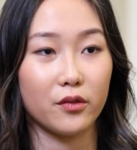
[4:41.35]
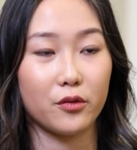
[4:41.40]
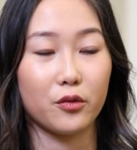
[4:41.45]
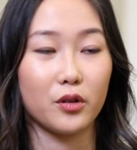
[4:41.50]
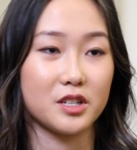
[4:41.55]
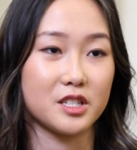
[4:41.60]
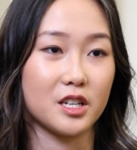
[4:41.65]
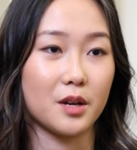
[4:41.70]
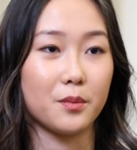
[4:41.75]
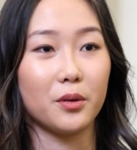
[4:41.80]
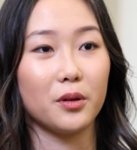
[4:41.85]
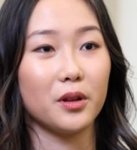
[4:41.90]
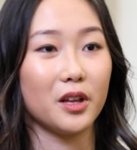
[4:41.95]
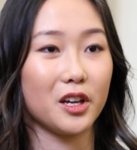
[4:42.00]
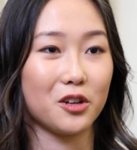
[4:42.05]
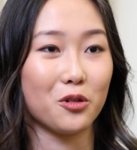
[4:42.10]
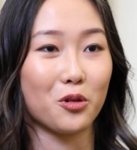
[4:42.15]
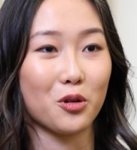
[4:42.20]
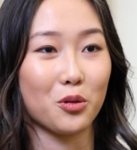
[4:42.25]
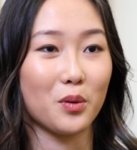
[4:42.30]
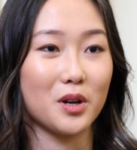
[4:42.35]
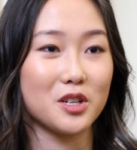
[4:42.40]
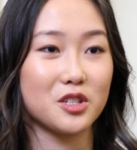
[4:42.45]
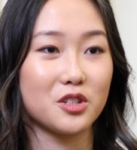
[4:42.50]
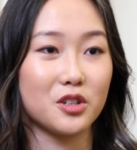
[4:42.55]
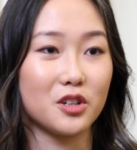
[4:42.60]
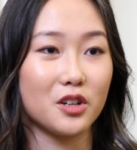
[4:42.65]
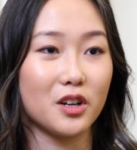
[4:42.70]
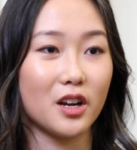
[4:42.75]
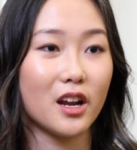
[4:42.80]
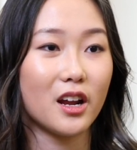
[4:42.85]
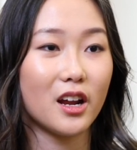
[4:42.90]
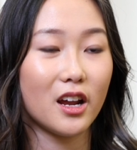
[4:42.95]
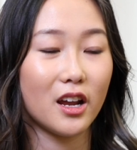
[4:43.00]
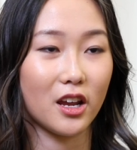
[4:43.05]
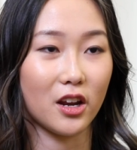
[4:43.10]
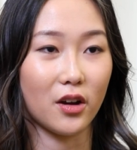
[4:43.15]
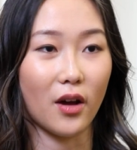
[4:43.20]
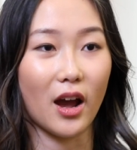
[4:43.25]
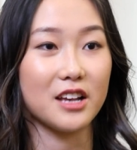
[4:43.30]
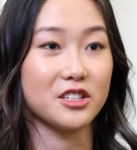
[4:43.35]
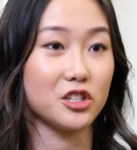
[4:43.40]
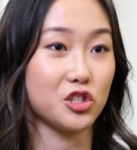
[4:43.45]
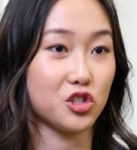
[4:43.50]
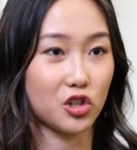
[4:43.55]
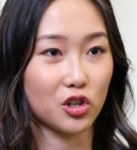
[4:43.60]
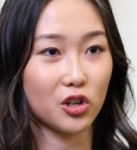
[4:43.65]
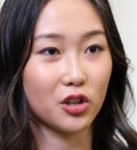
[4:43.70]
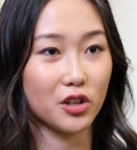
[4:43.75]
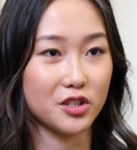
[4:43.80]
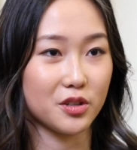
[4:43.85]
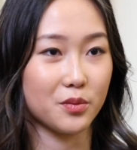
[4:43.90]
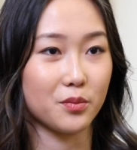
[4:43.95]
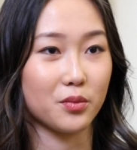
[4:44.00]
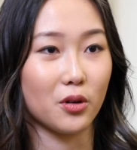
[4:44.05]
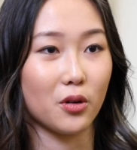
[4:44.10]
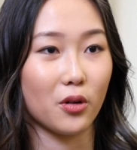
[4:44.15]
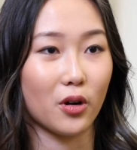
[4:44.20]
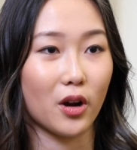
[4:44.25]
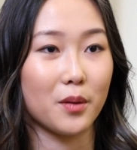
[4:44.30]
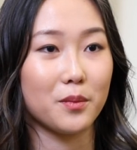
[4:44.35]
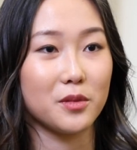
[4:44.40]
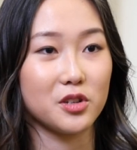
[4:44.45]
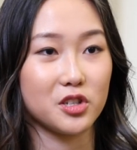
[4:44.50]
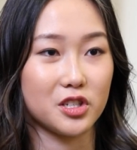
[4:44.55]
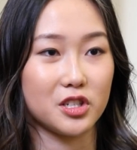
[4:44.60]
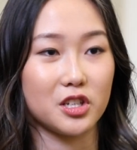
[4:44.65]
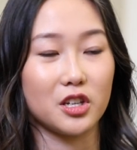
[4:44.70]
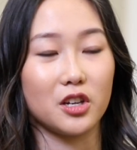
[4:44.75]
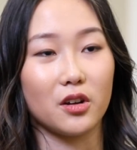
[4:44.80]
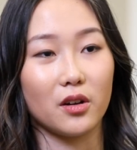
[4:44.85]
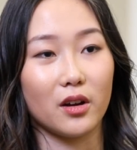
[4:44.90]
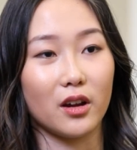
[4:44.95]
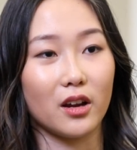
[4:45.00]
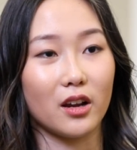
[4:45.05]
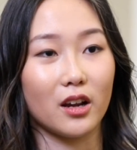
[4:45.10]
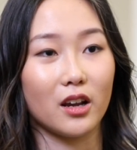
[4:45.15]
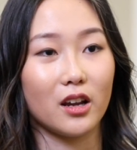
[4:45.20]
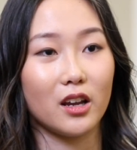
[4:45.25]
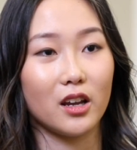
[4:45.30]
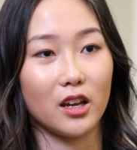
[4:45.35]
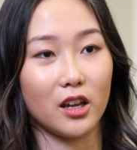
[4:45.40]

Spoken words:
For example, like Northwestern, you know, has a journalism program, and just hearing,